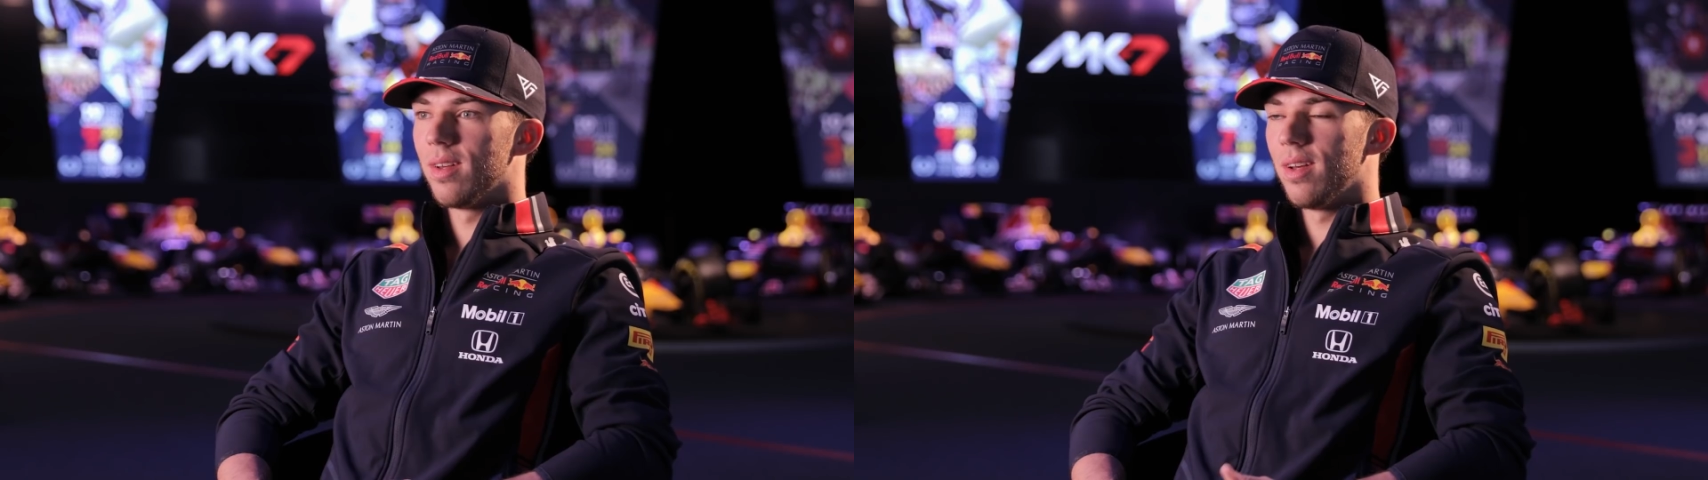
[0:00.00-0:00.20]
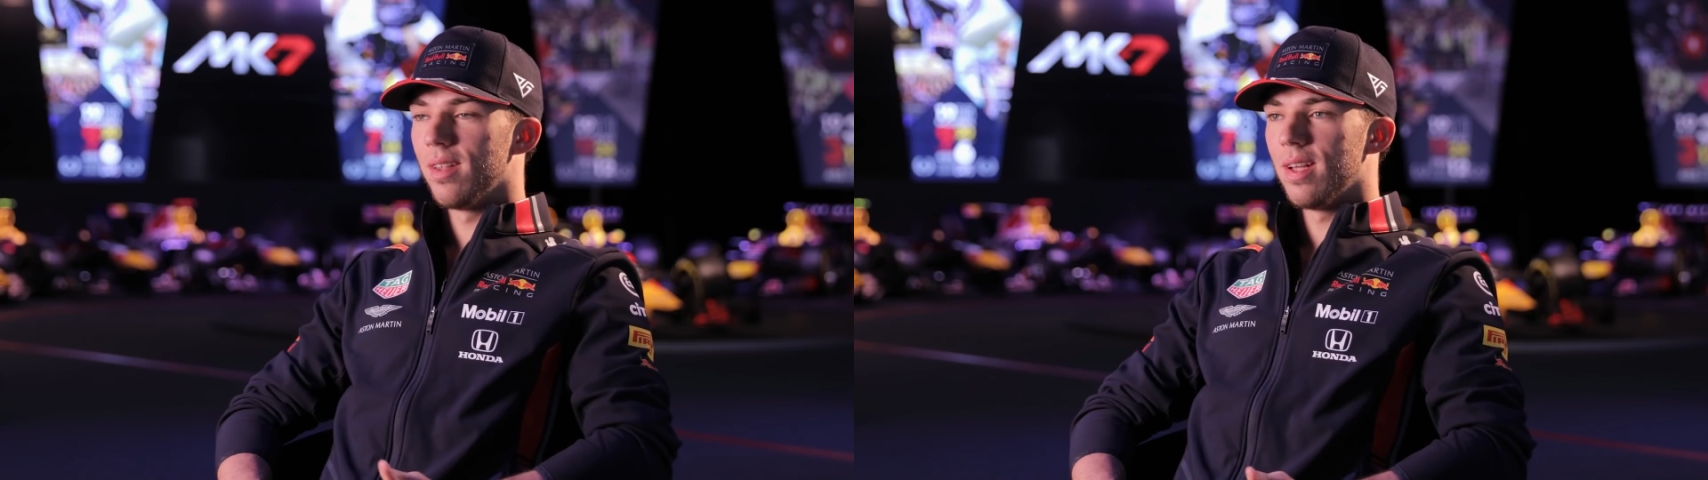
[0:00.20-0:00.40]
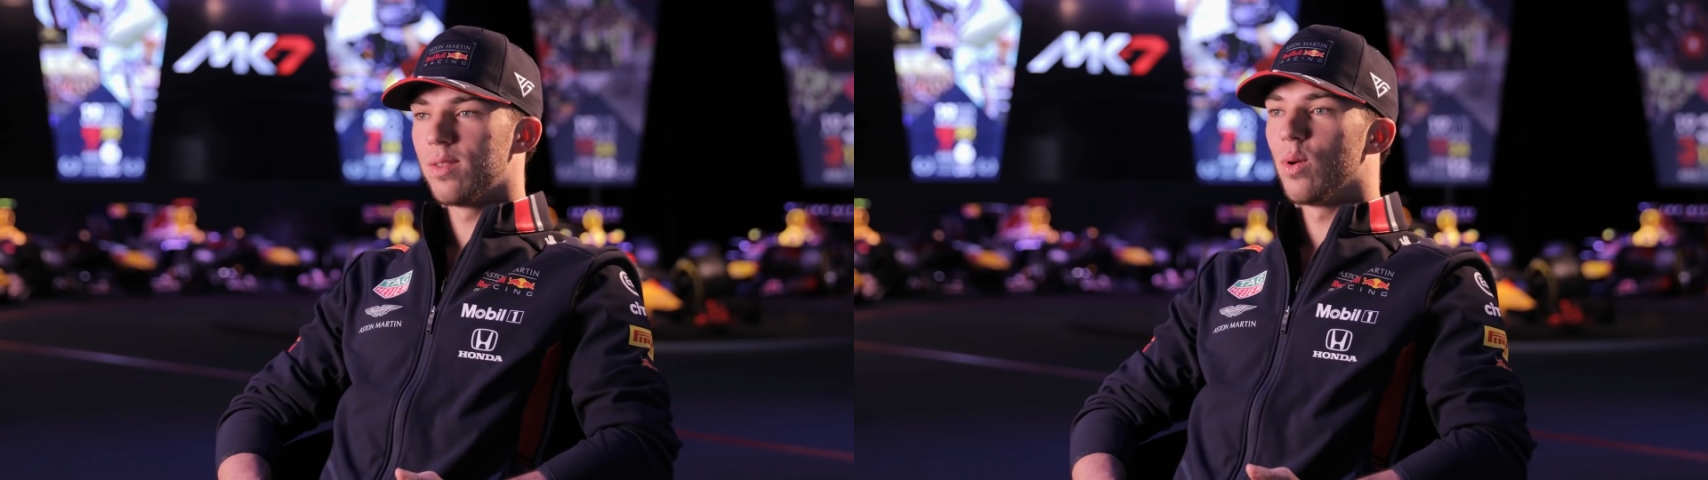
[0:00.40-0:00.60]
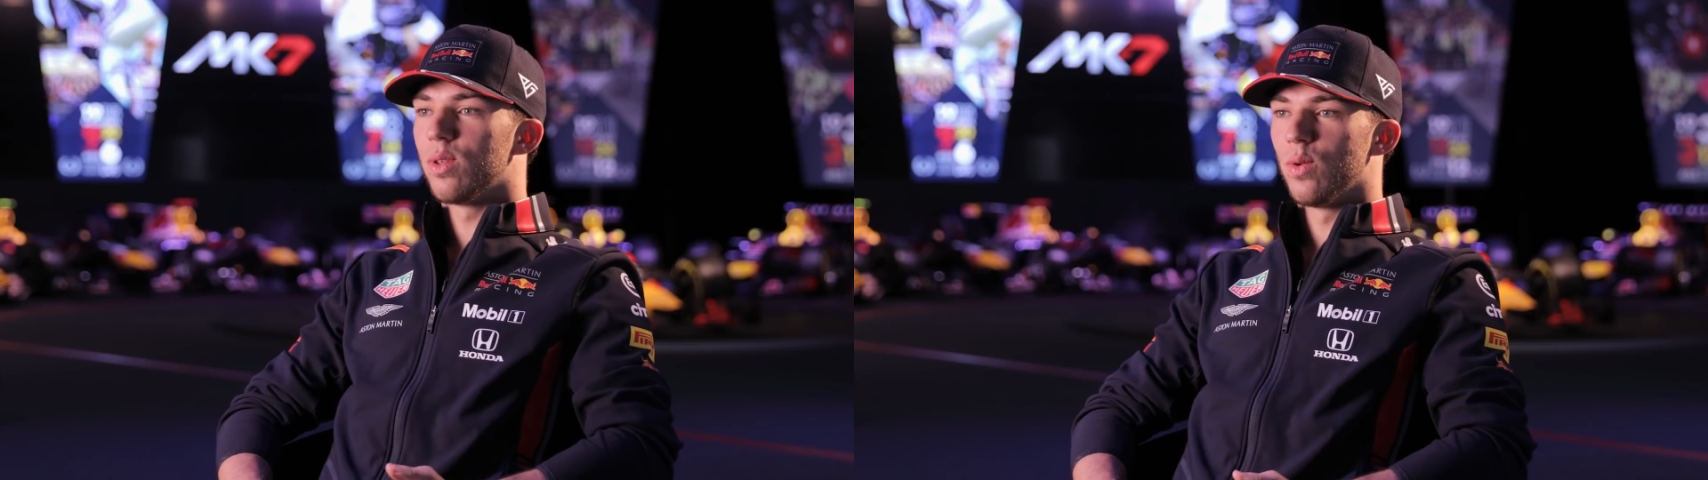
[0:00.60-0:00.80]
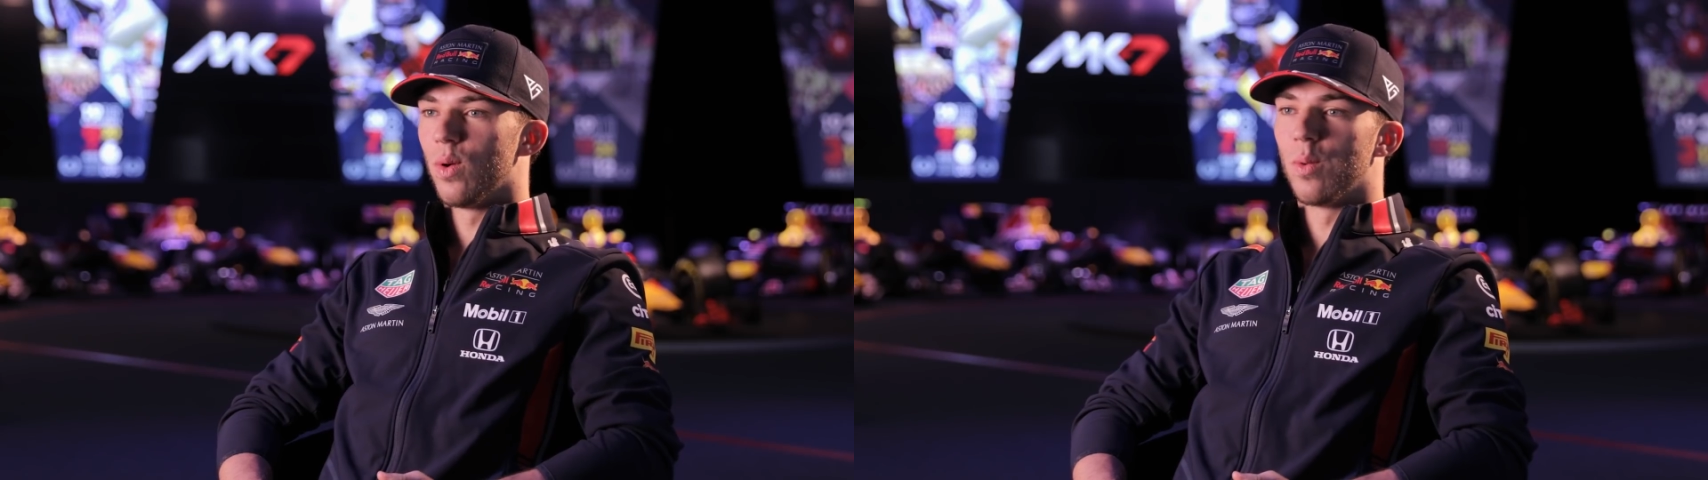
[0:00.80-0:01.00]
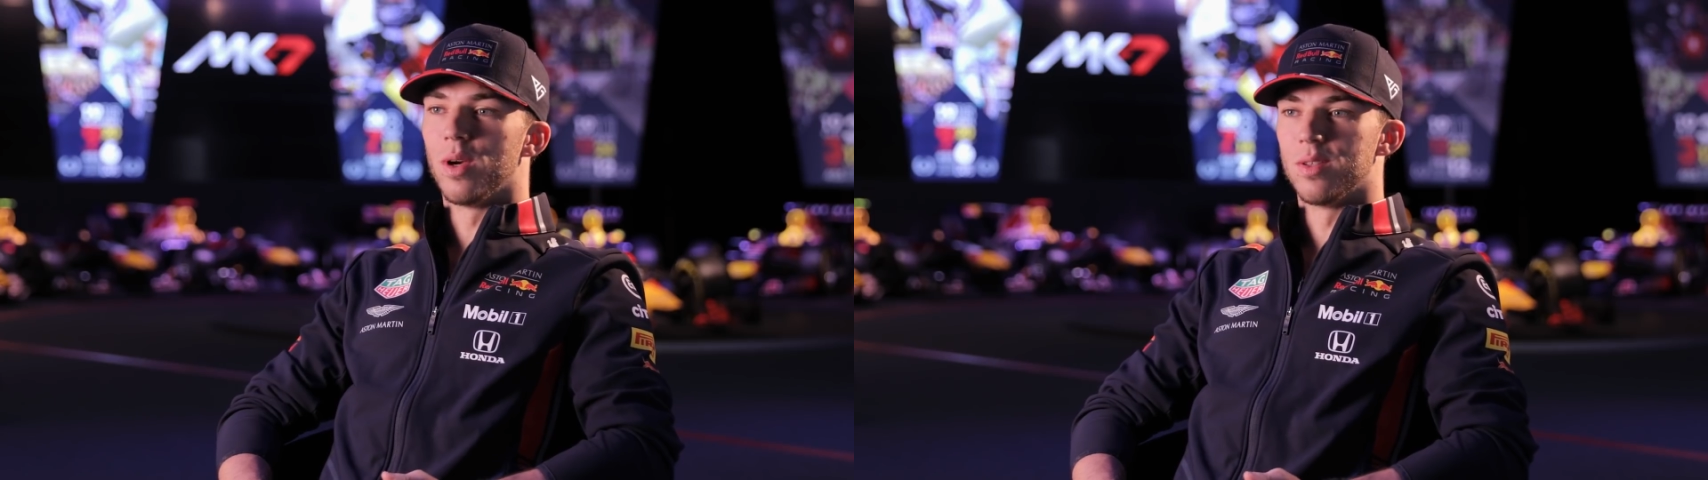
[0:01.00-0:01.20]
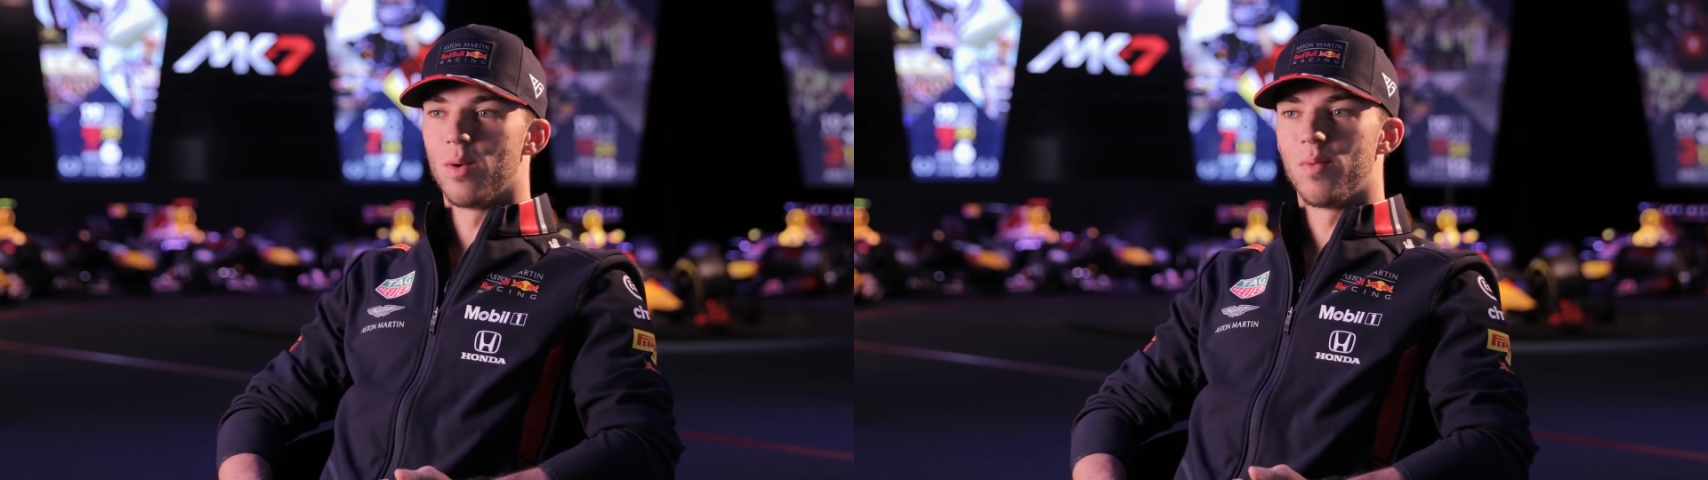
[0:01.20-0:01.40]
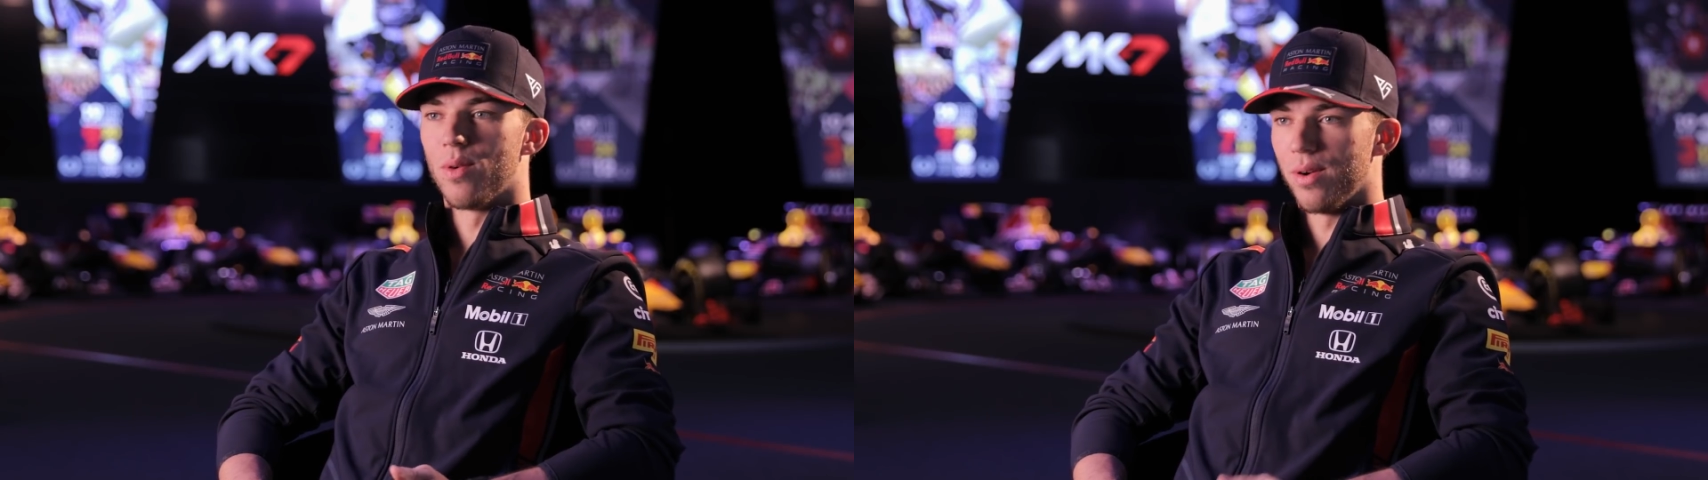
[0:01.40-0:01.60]
That's what you always
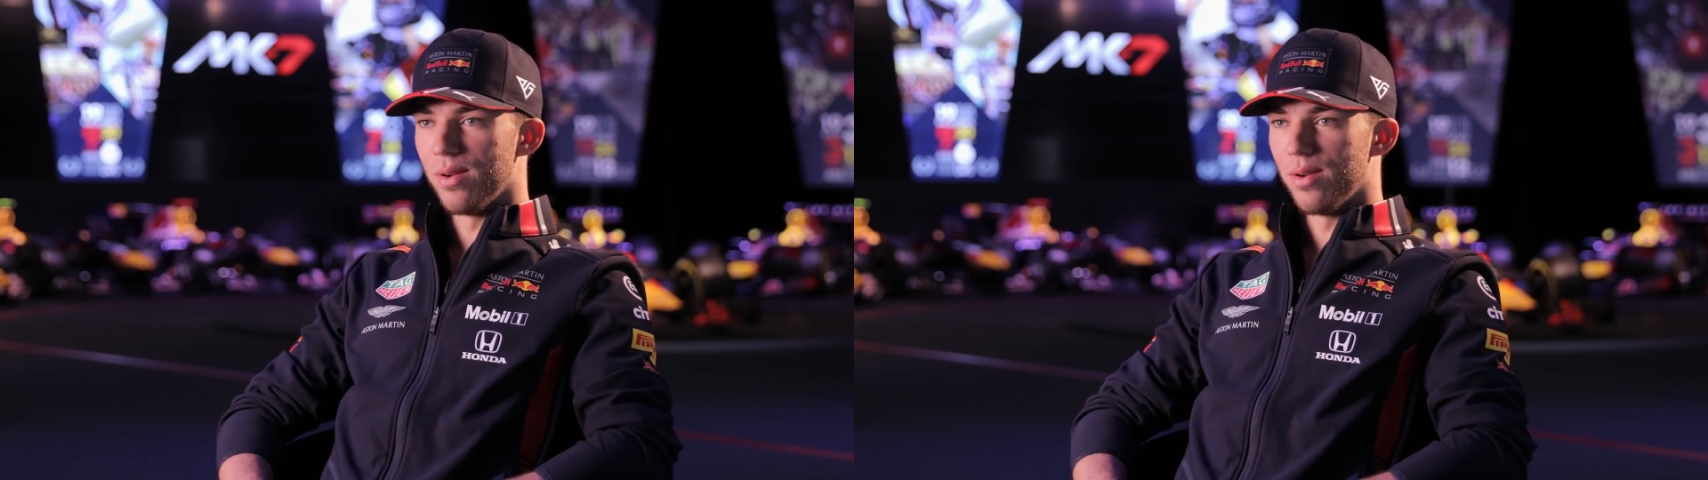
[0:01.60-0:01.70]
hope for,